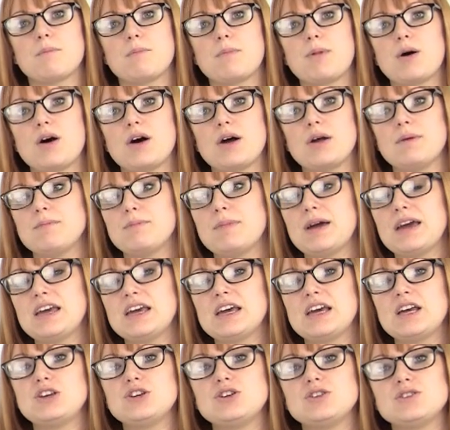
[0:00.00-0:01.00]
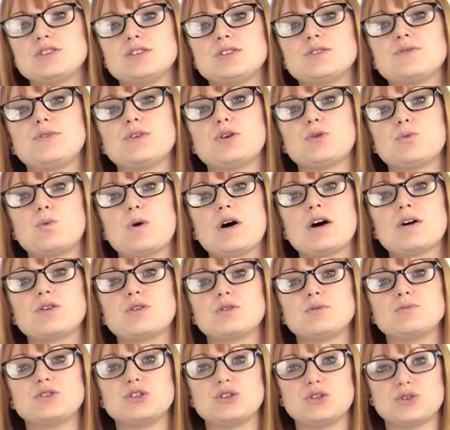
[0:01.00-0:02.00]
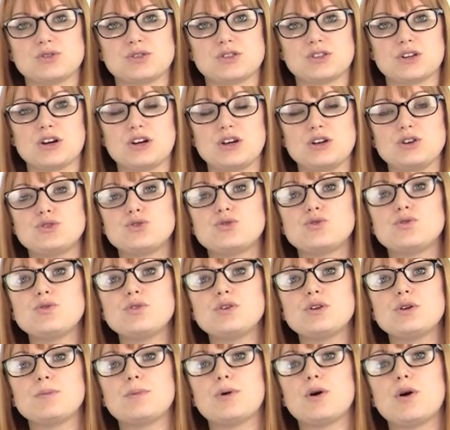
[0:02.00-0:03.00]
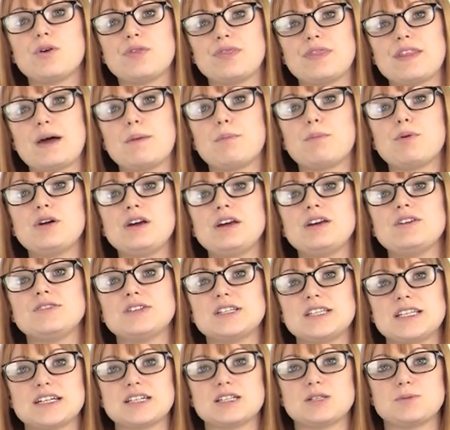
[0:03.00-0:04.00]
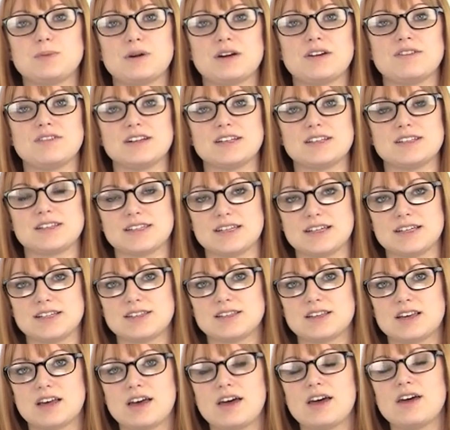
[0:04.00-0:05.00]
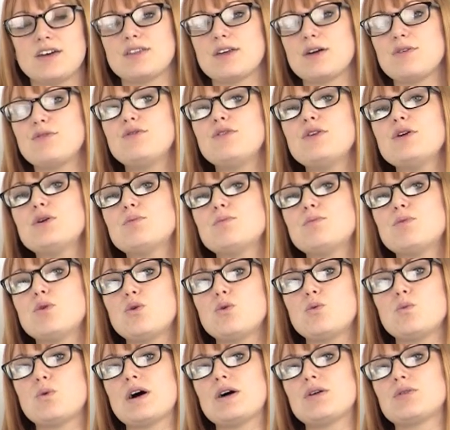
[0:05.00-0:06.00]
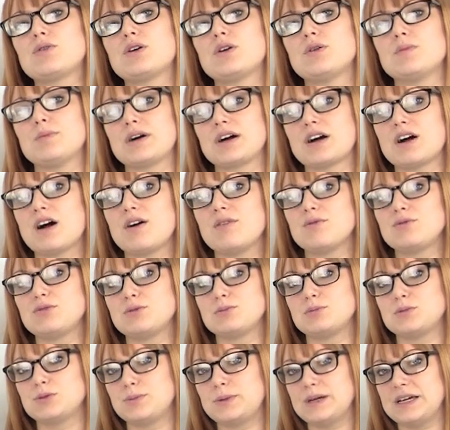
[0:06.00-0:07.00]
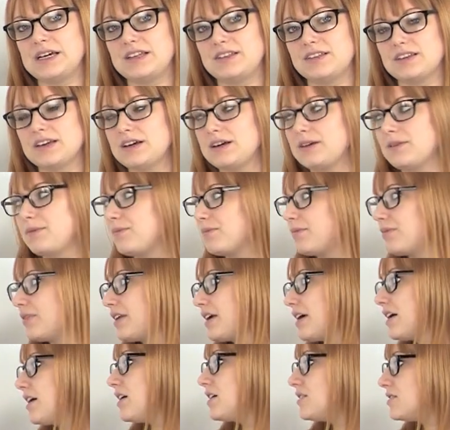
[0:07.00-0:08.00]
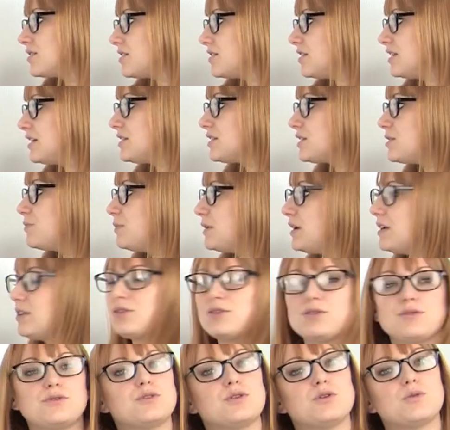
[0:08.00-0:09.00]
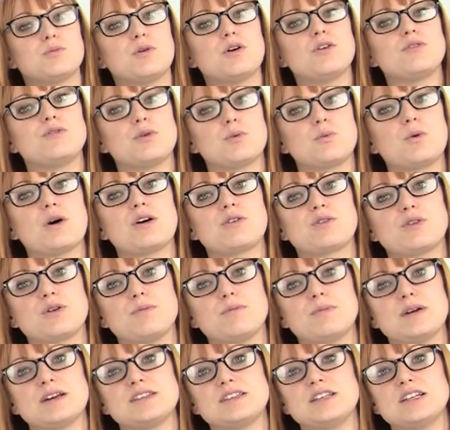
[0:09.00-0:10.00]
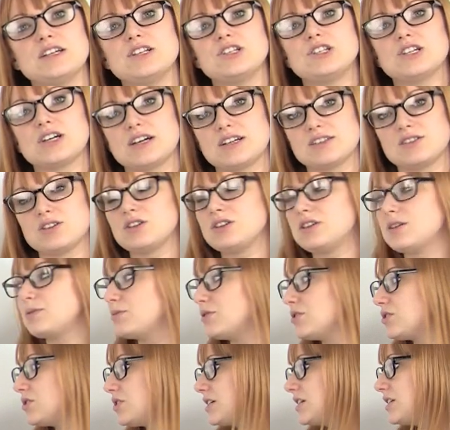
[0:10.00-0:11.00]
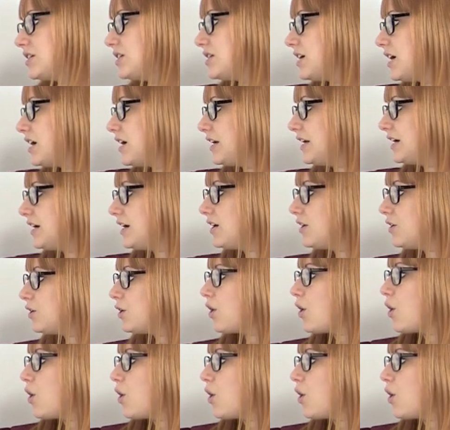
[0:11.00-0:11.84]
By making users feel welcome to your site and drawing upon their previous experiences, they feel more welcome and comfortable being there. So this can be in the form of a welcome message, as I demonstrated earlier,